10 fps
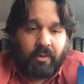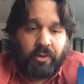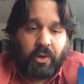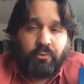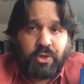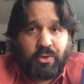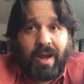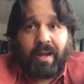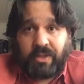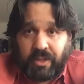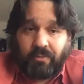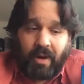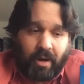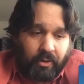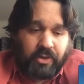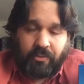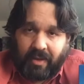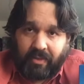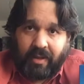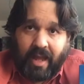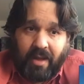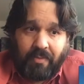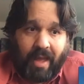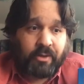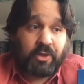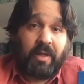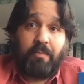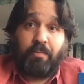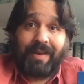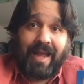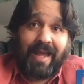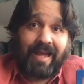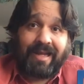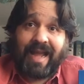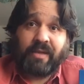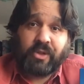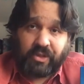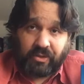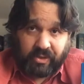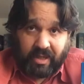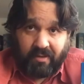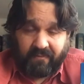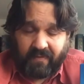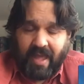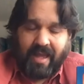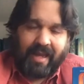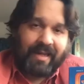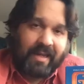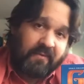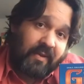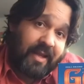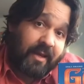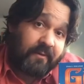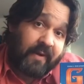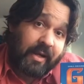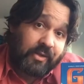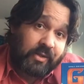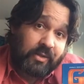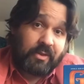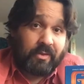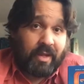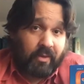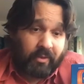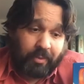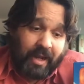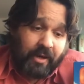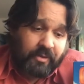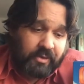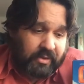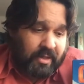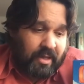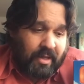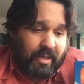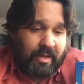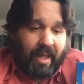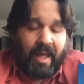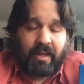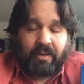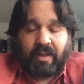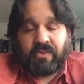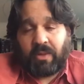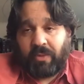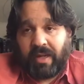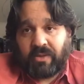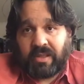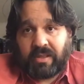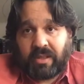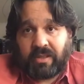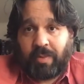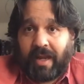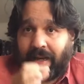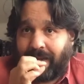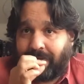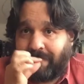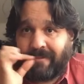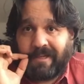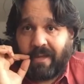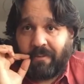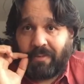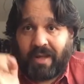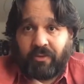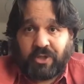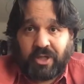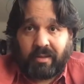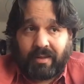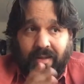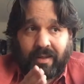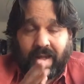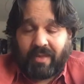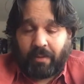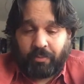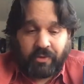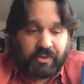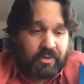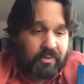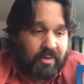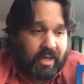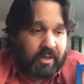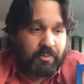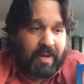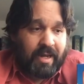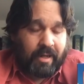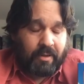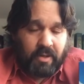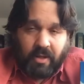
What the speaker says: Don't try too hard to win the game. Actually play against yourself in giving the advice to the other players. And if someone else is explaining, keep your mouth shut and let that person do the explaining.